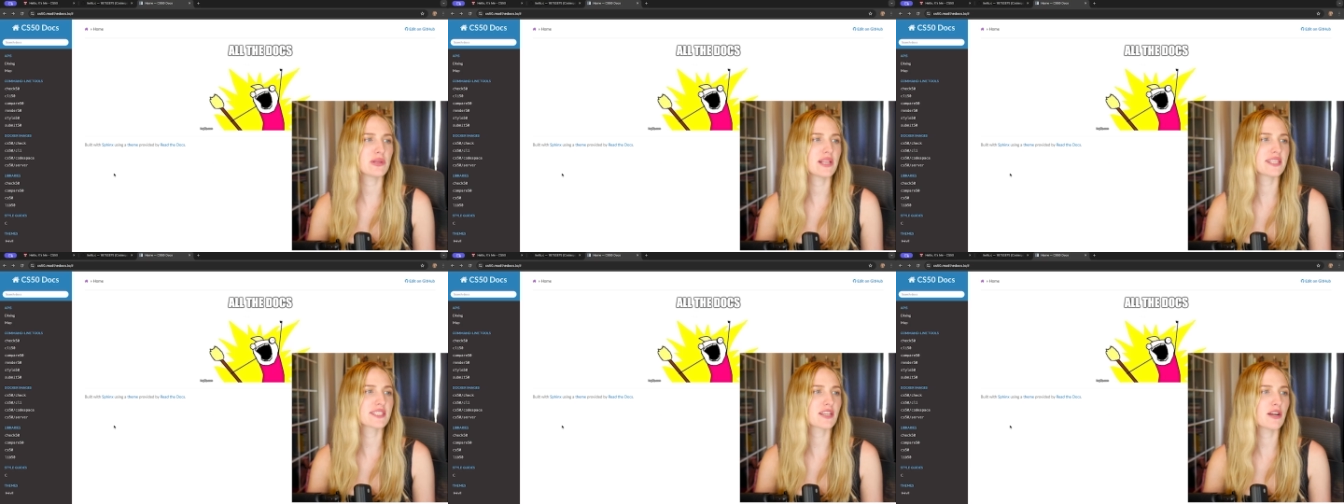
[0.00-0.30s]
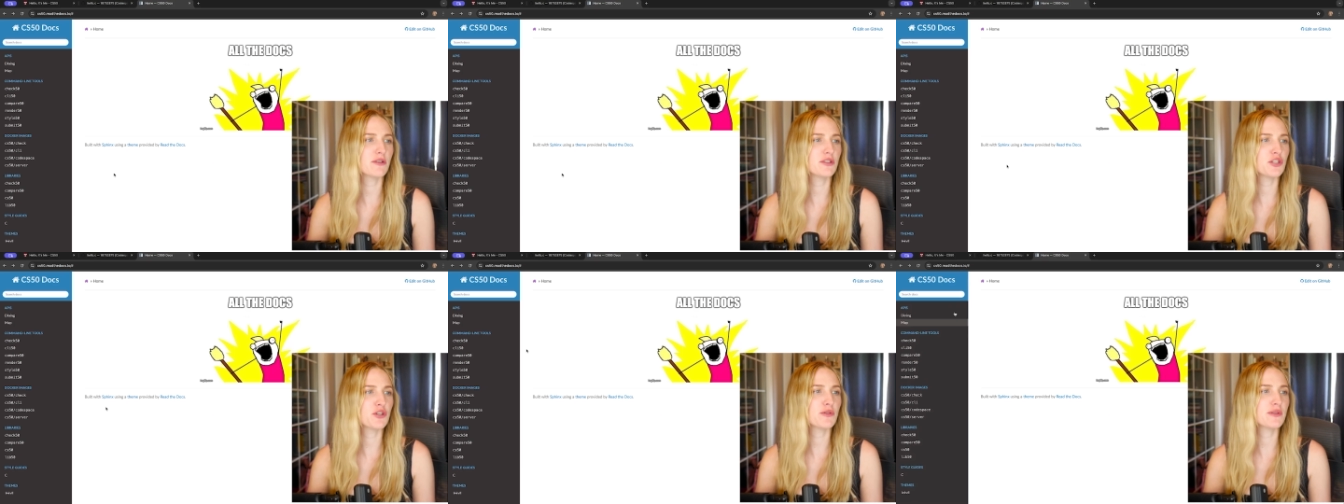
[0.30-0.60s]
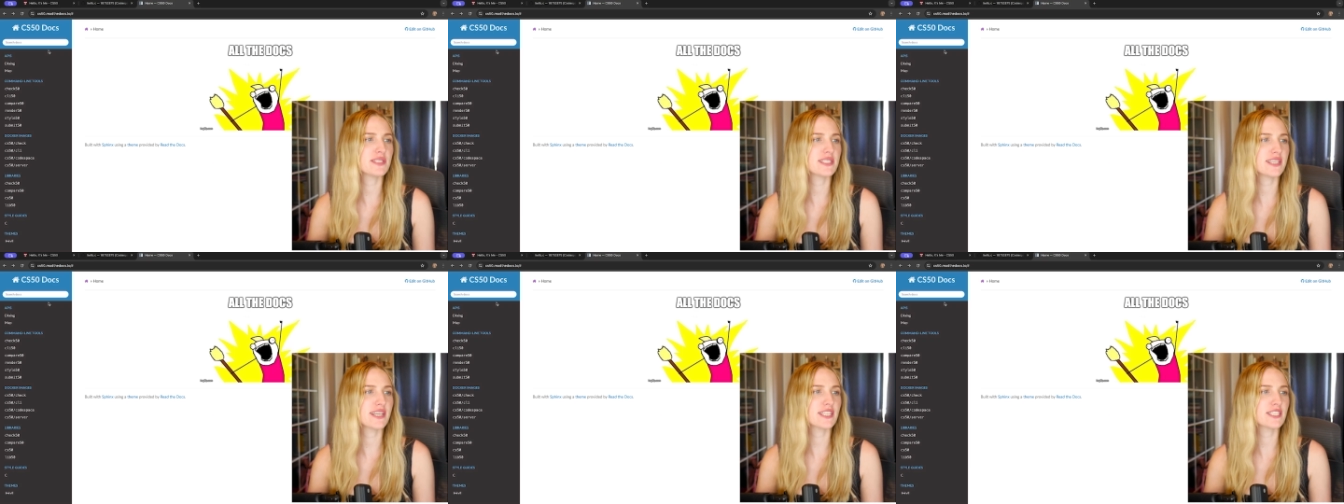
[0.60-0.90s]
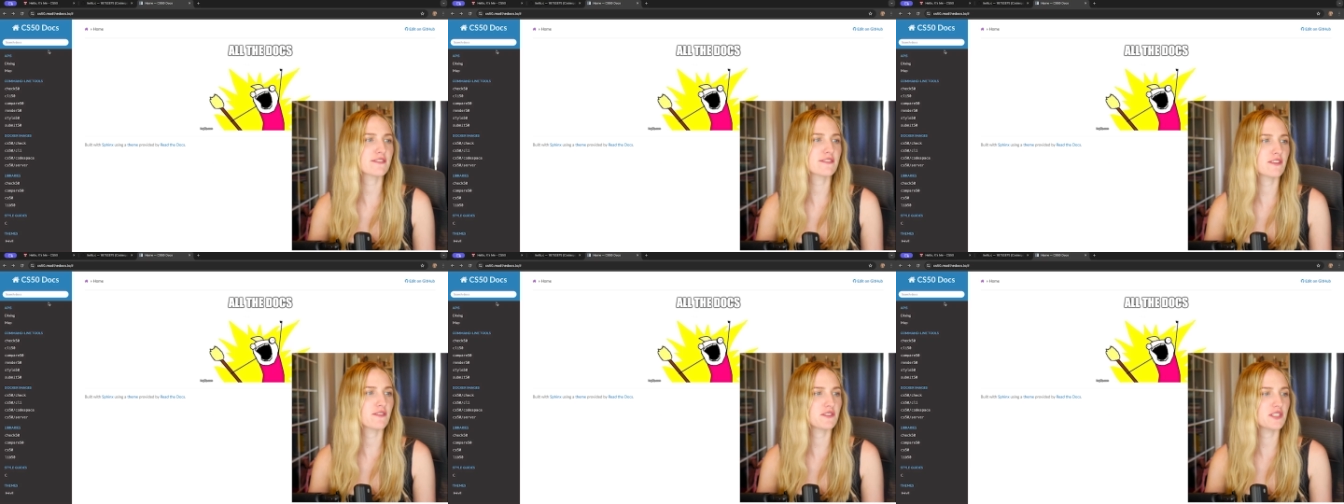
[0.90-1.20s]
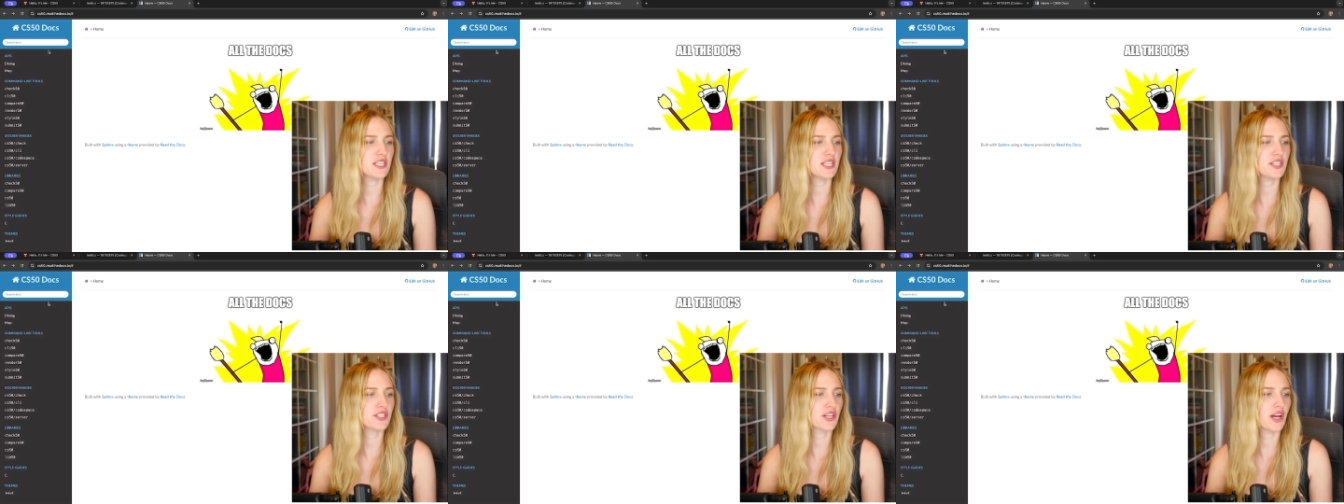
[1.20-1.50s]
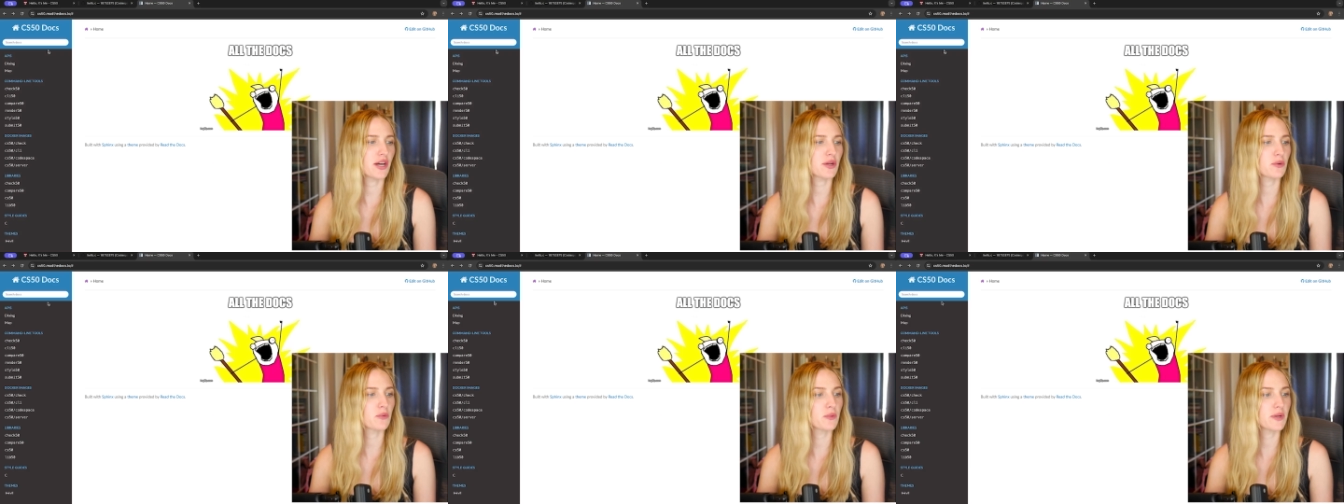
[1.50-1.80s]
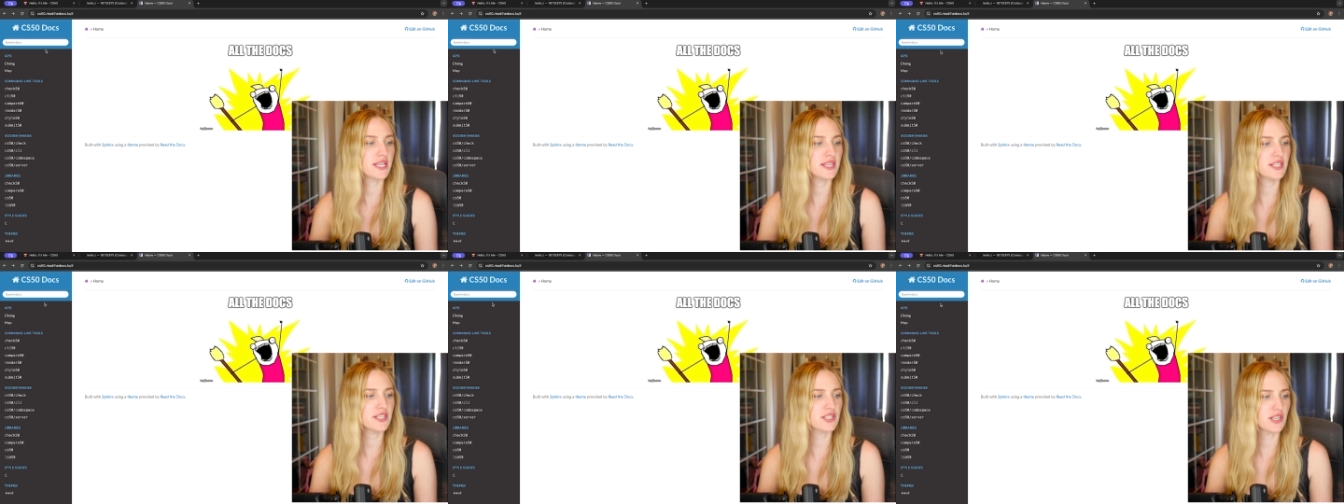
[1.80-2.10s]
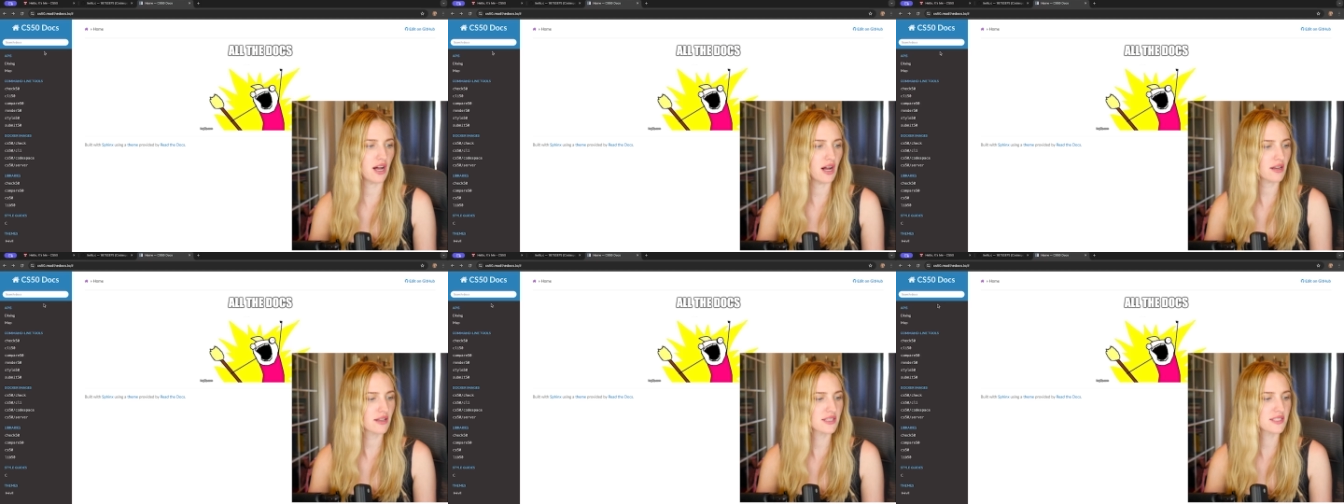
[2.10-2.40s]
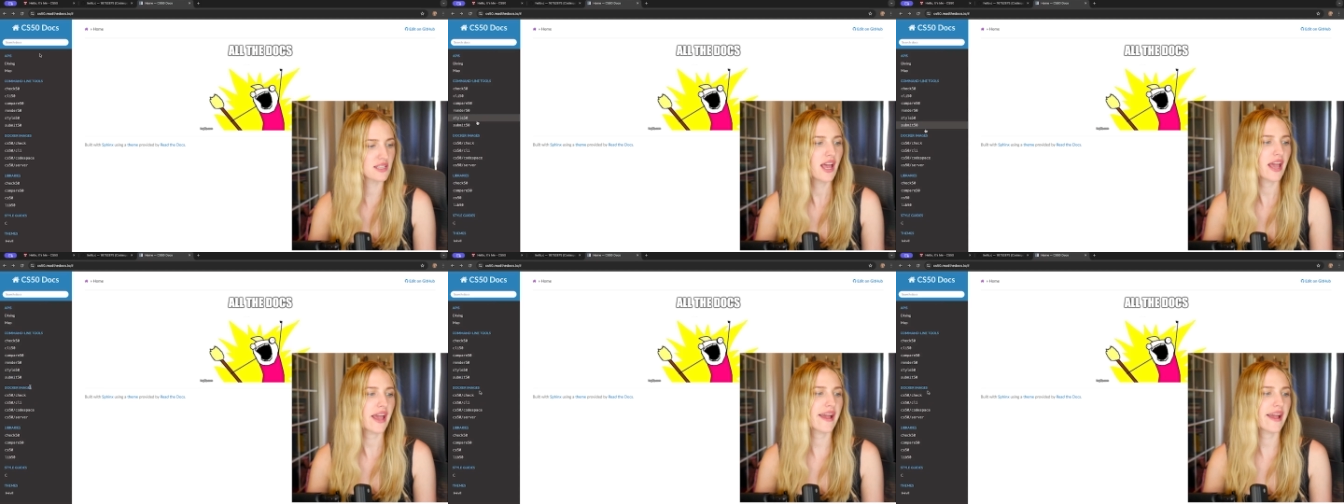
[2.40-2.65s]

let's go to cs50.readthedocs